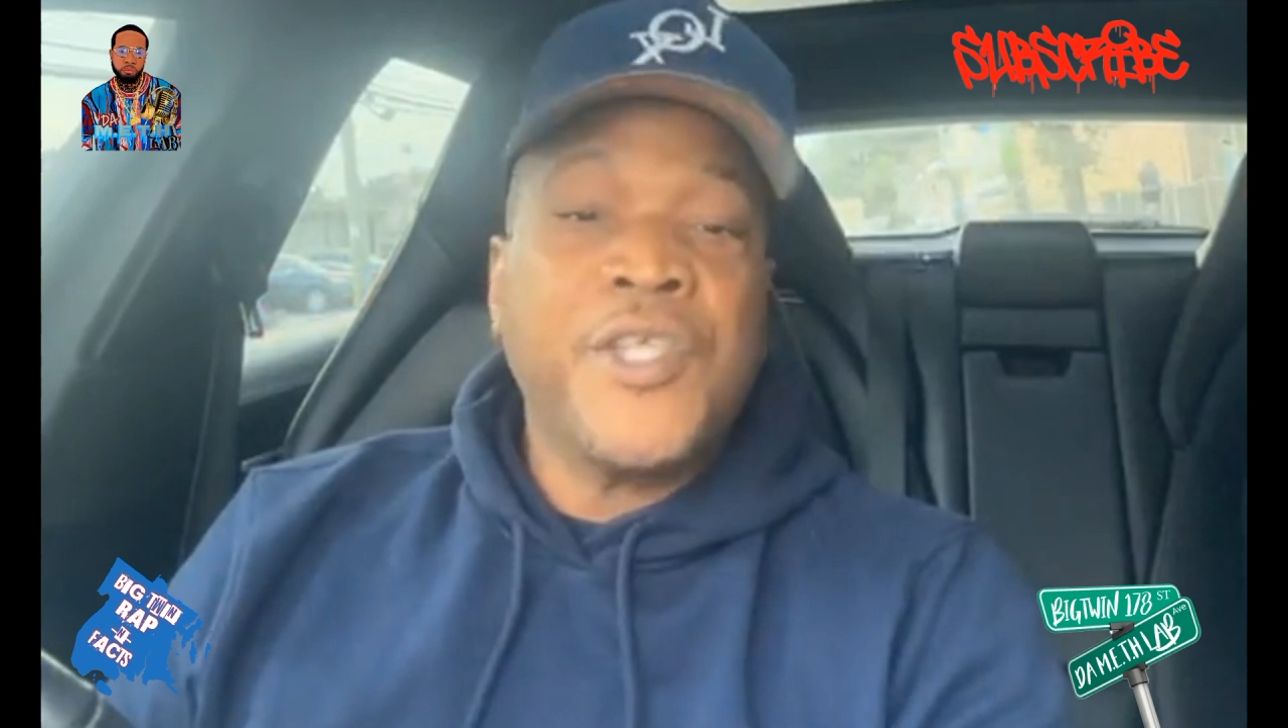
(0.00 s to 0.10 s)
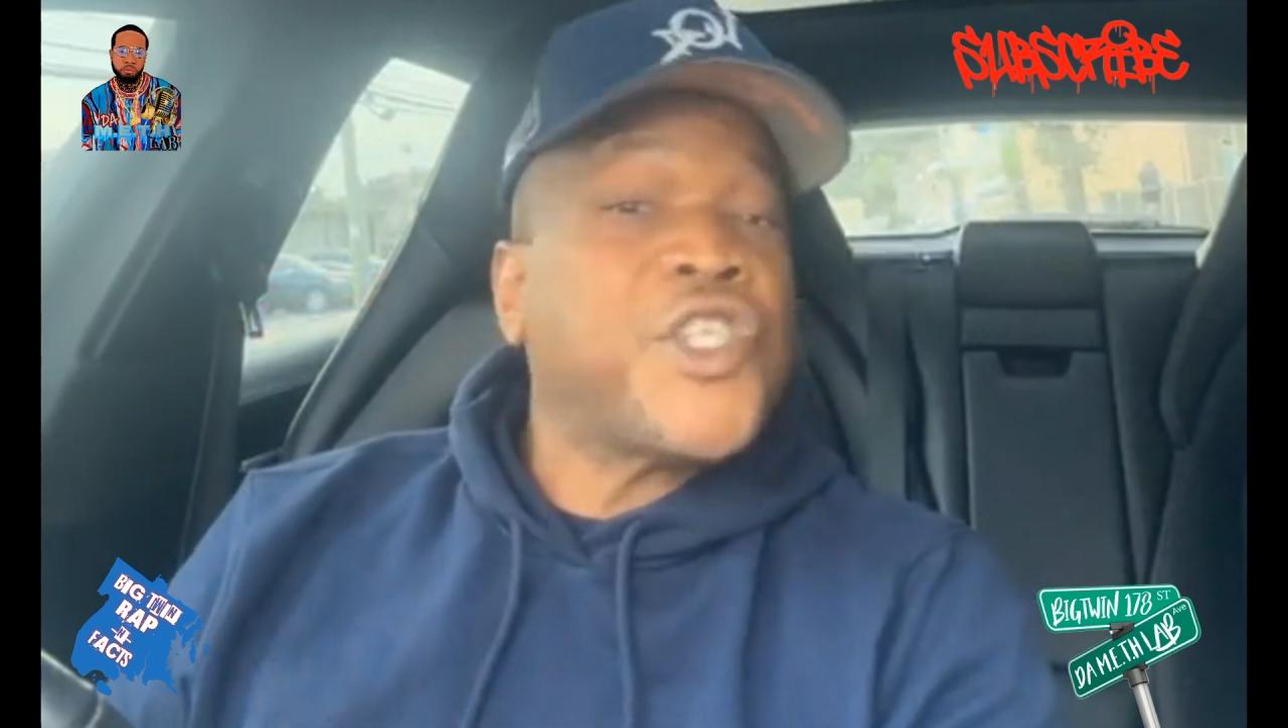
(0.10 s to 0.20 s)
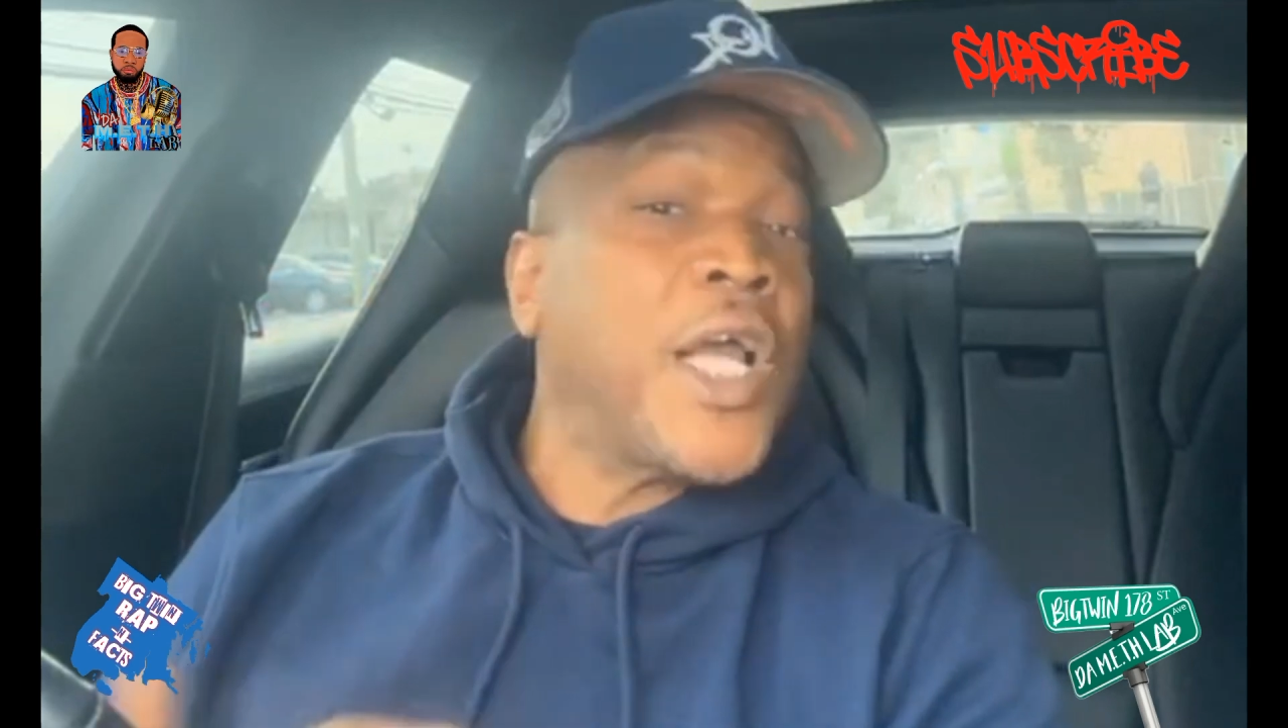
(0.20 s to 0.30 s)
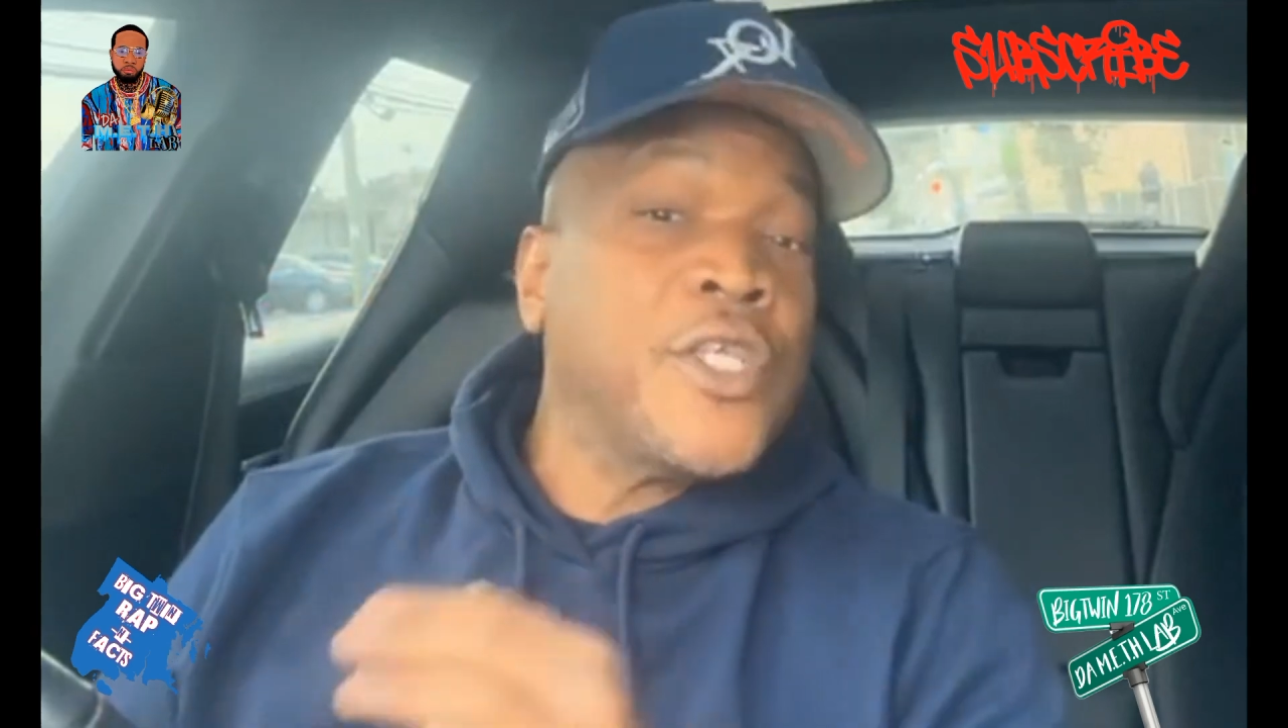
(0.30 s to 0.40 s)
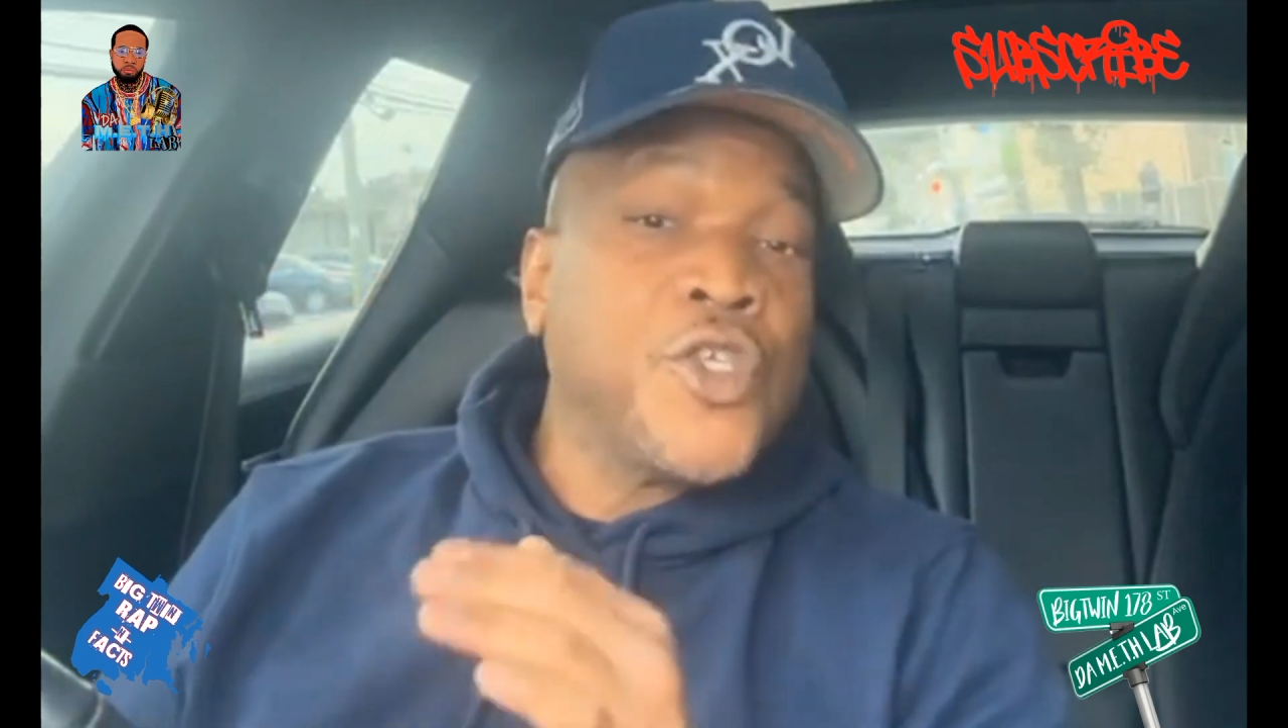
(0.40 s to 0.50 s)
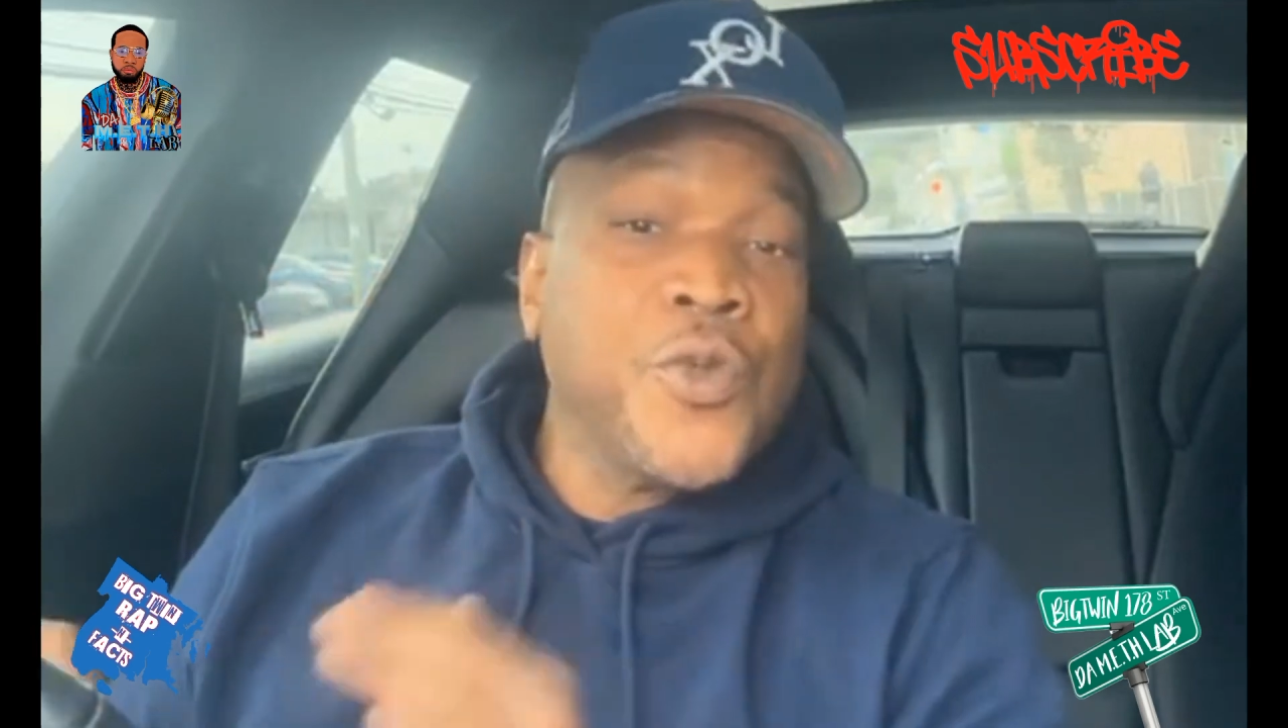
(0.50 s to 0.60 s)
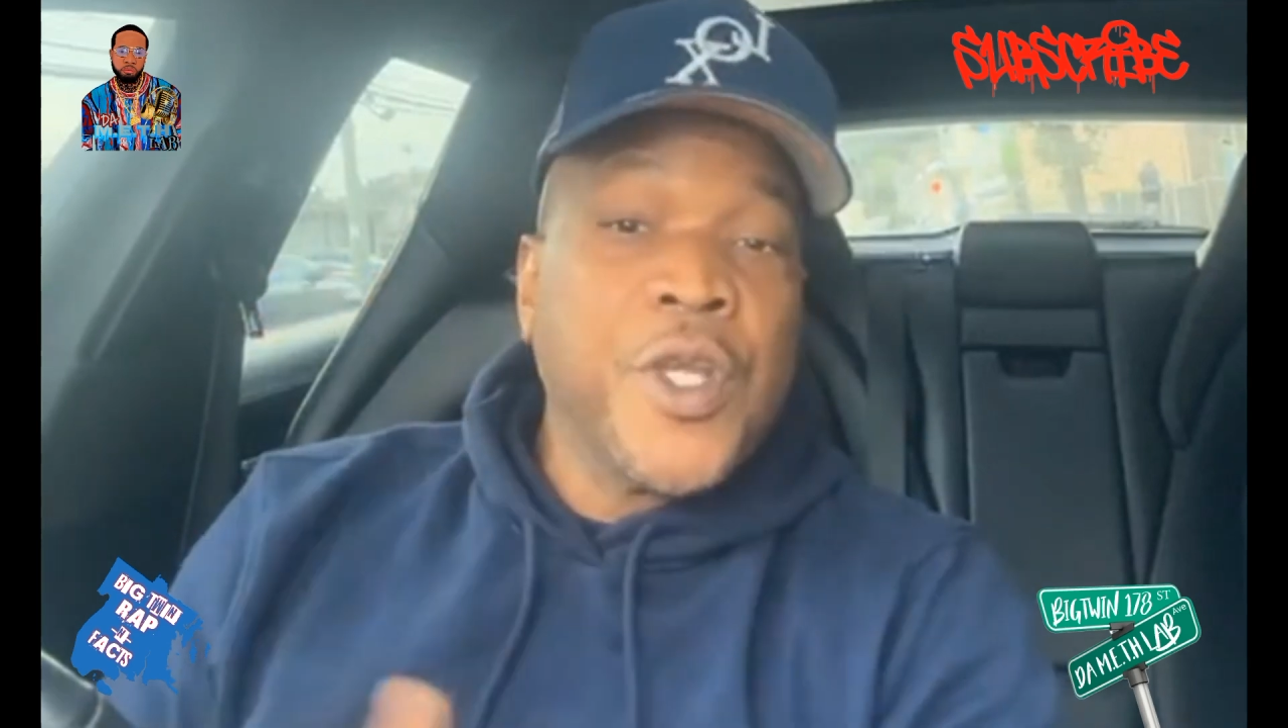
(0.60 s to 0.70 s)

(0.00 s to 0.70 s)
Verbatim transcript: I challenge